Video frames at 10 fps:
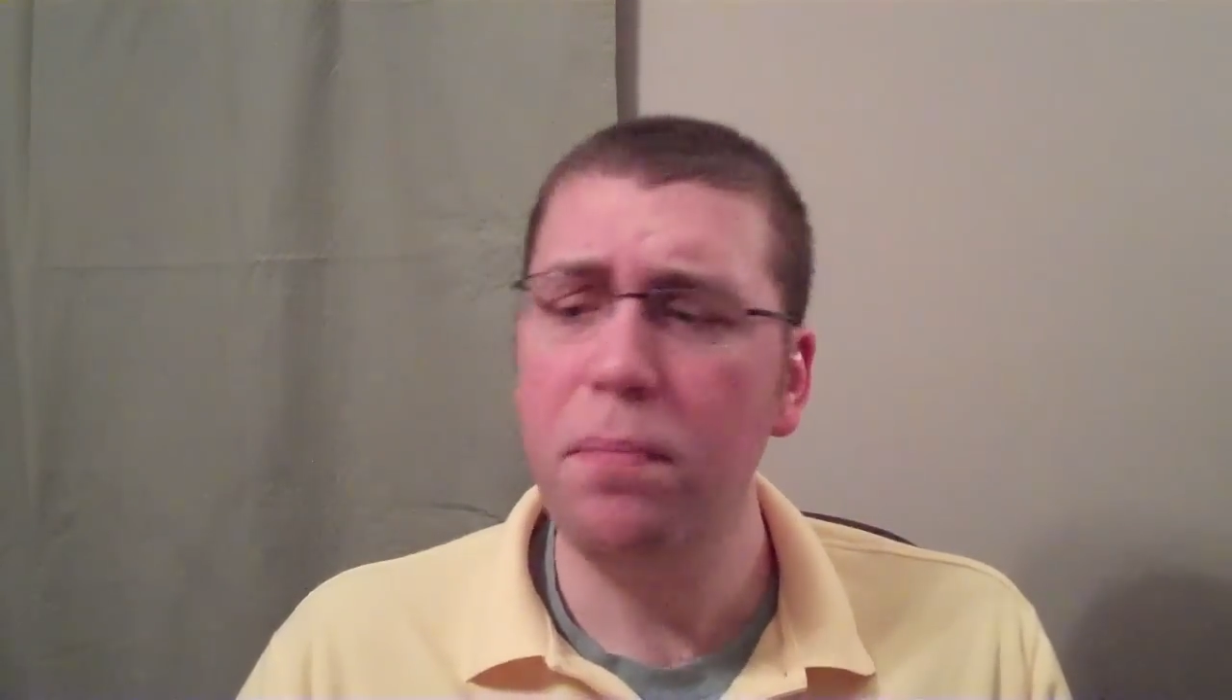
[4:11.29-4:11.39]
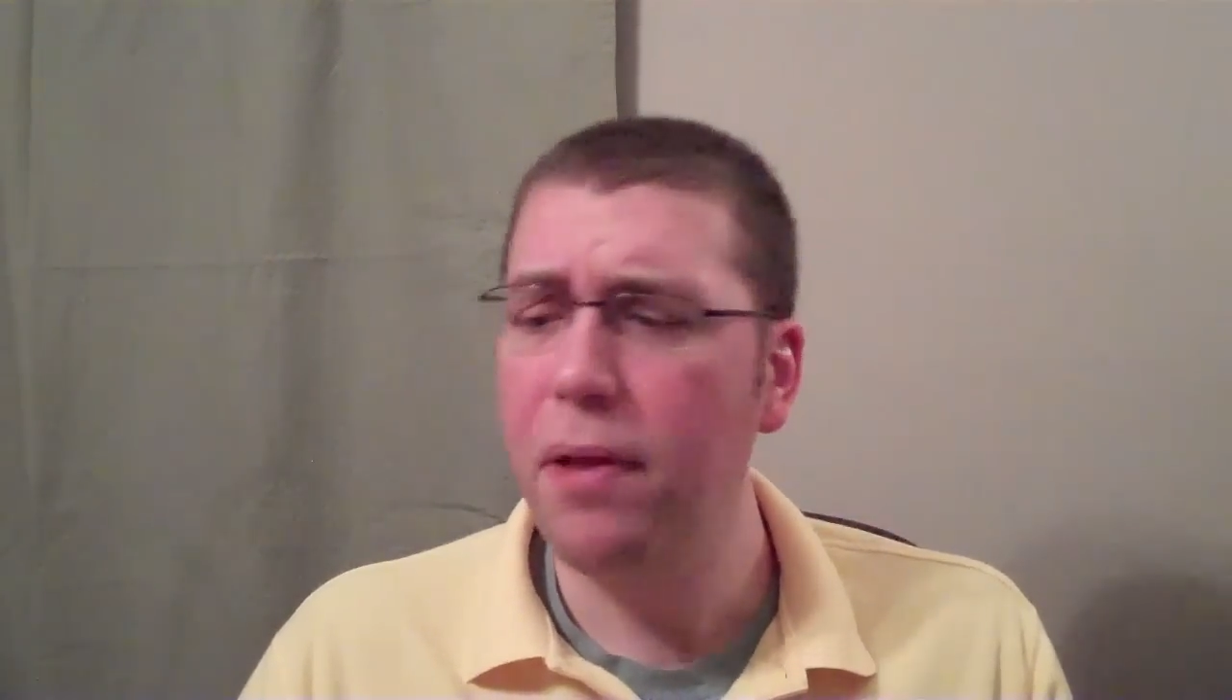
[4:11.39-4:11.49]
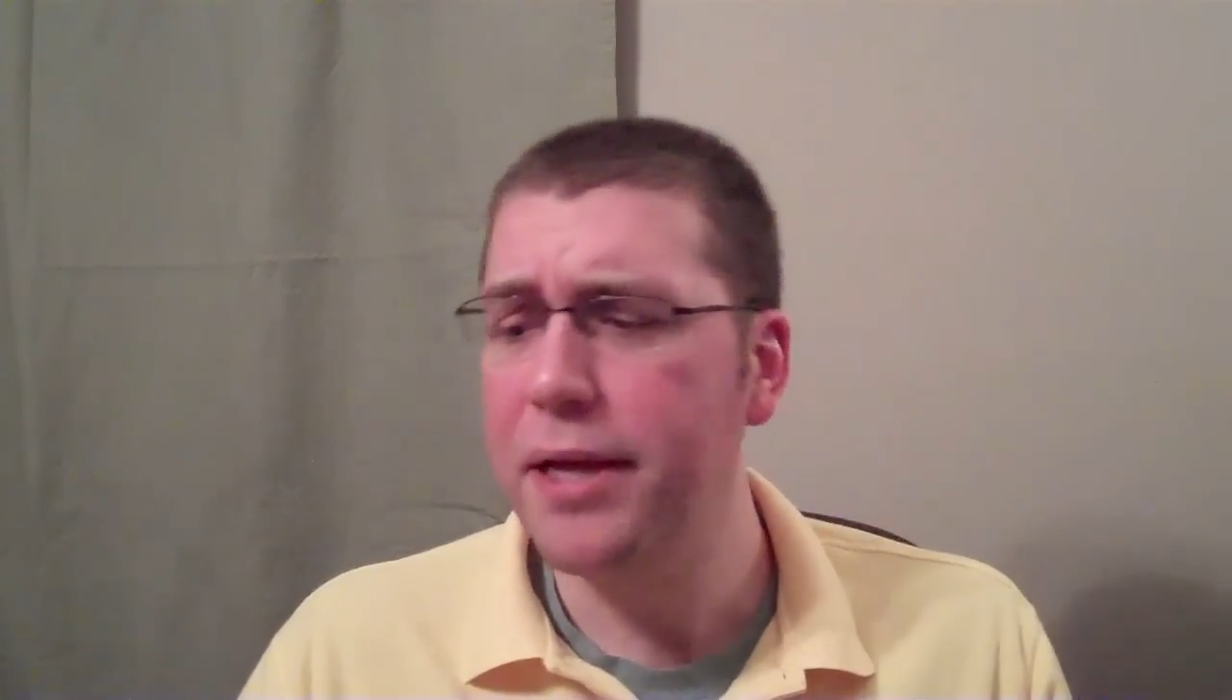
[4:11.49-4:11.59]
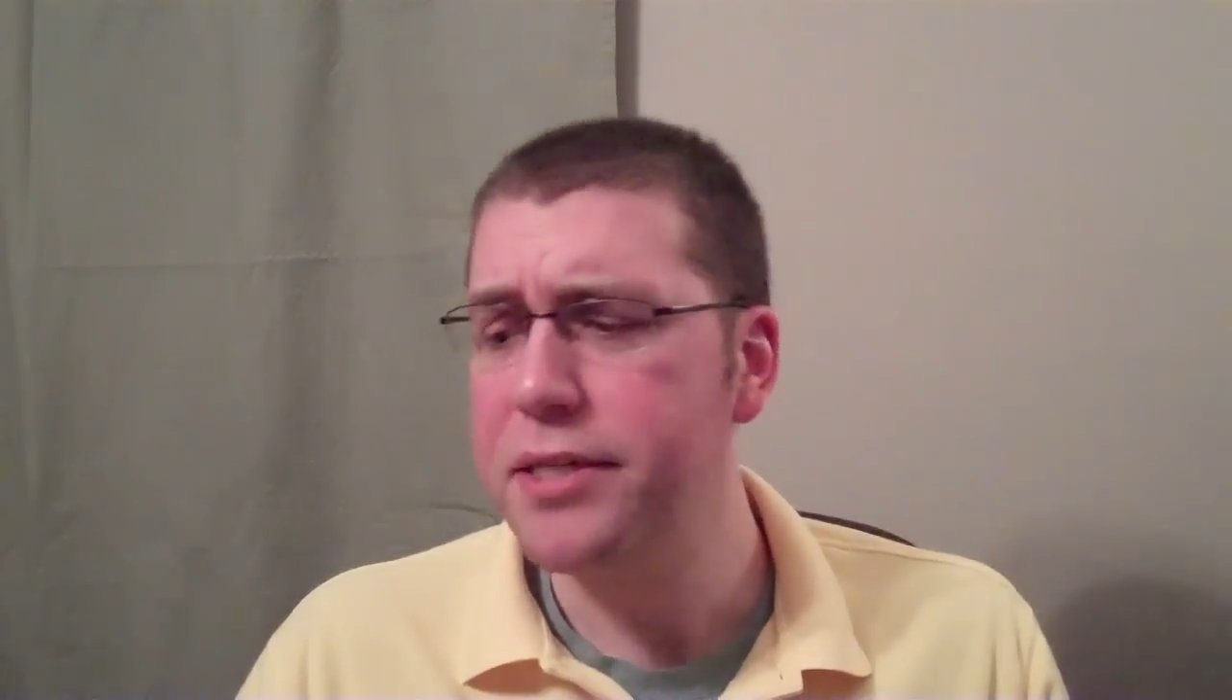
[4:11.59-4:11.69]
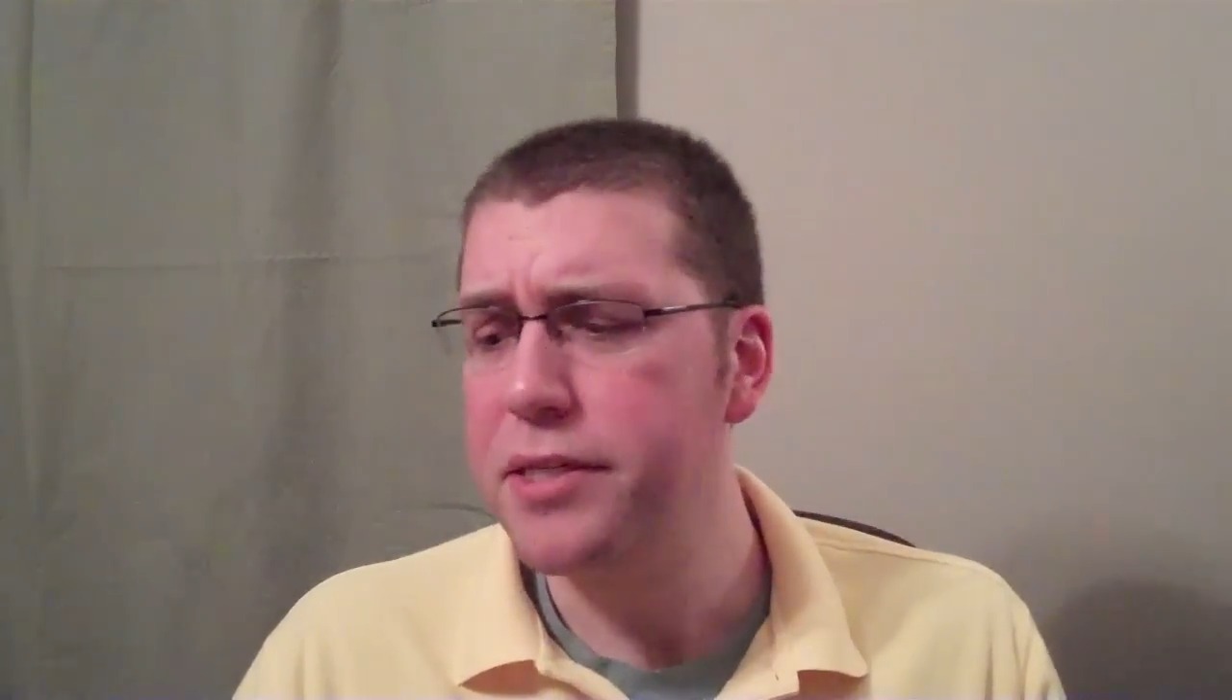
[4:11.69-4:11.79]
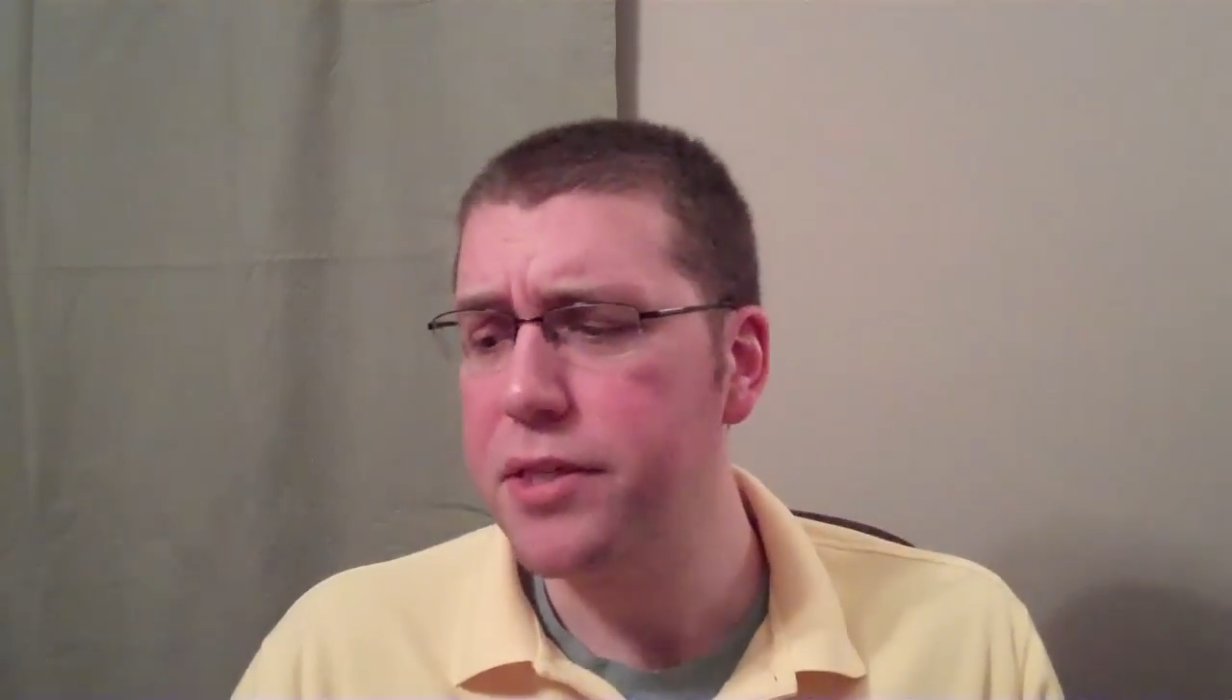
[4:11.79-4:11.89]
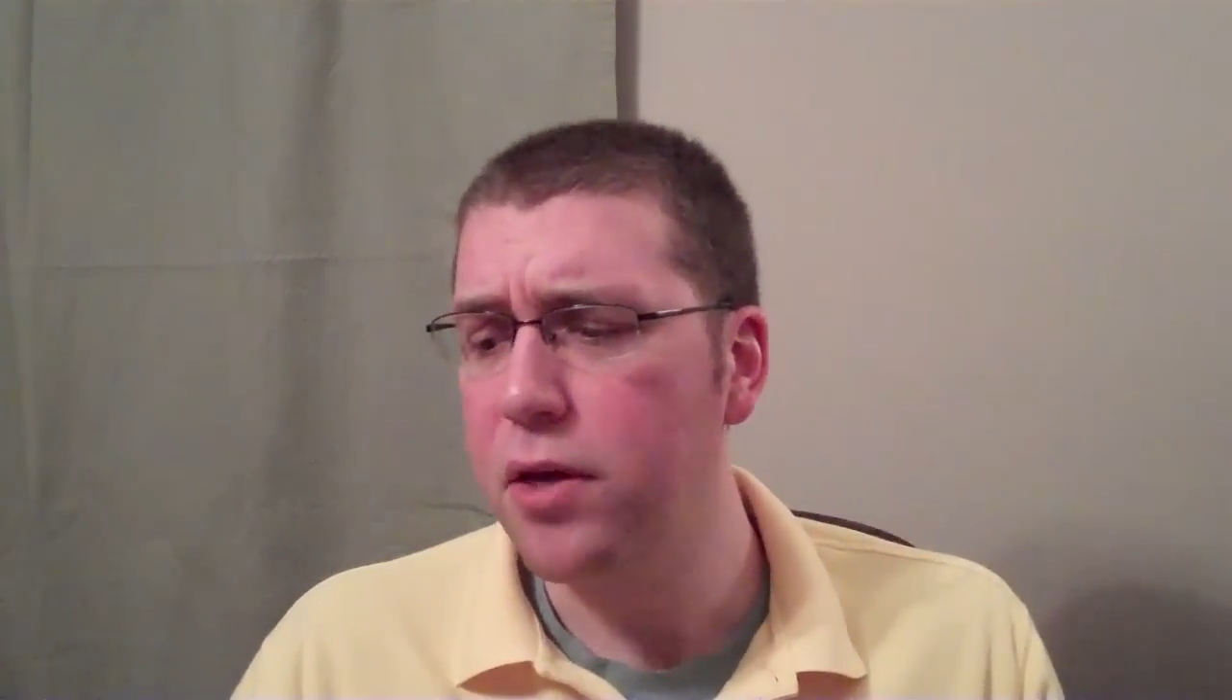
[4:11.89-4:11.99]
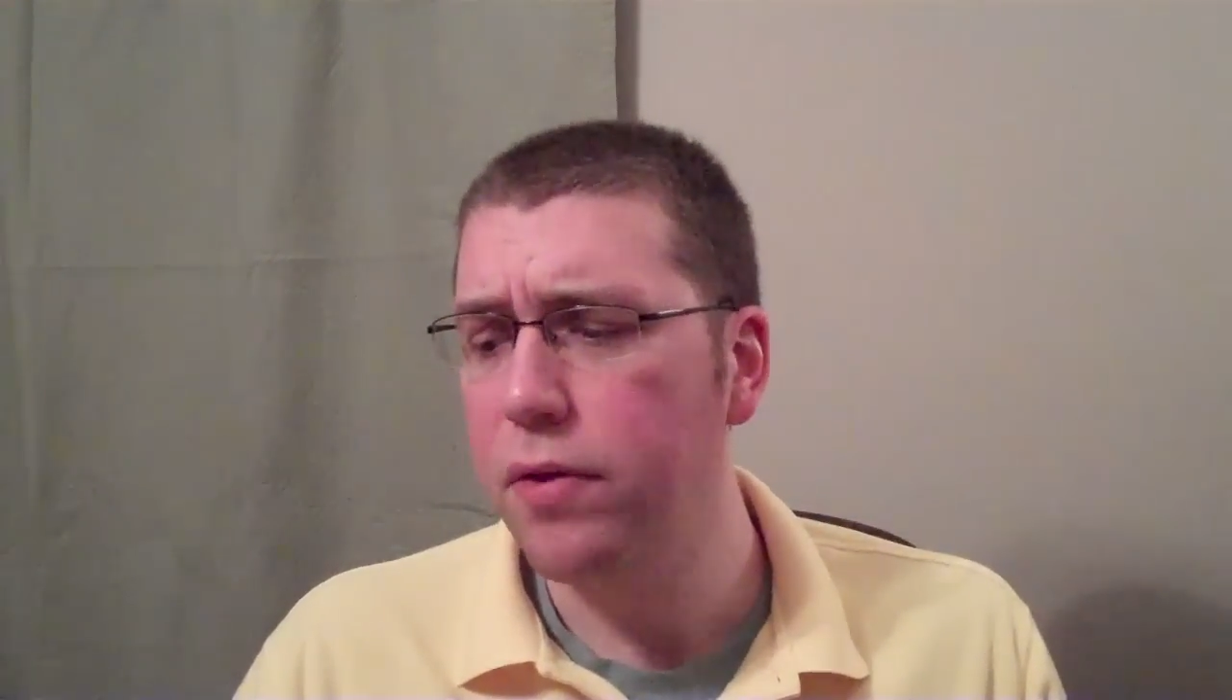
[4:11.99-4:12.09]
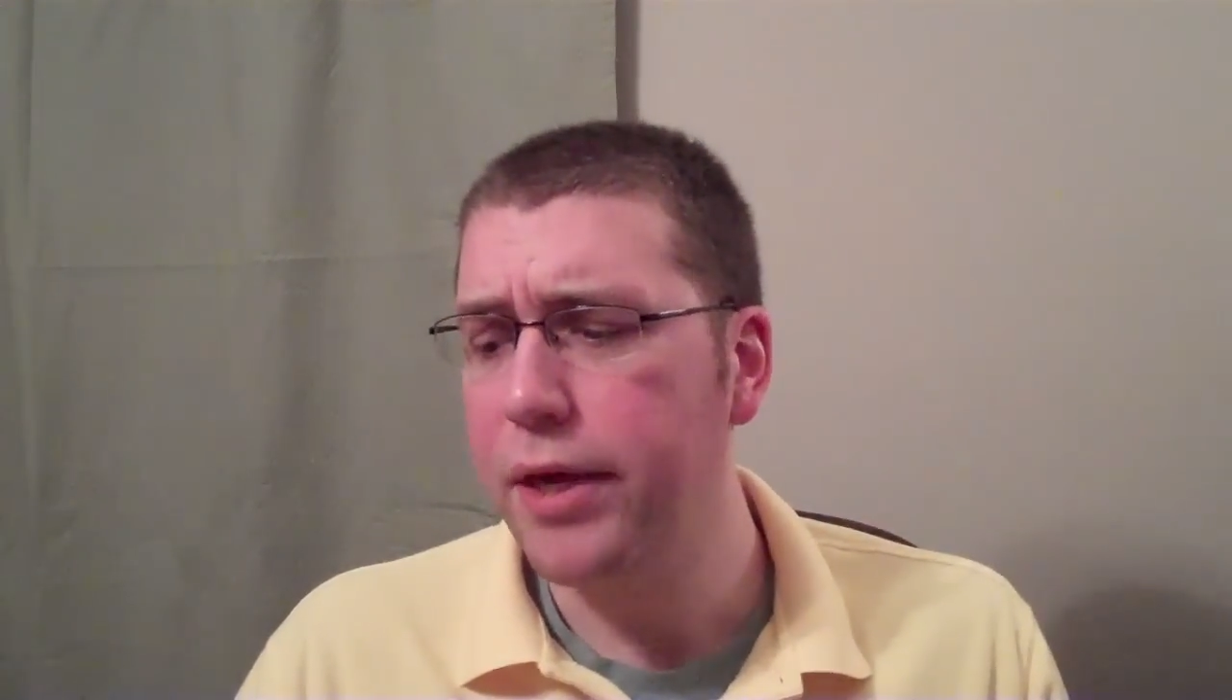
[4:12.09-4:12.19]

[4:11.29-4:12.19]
places, though,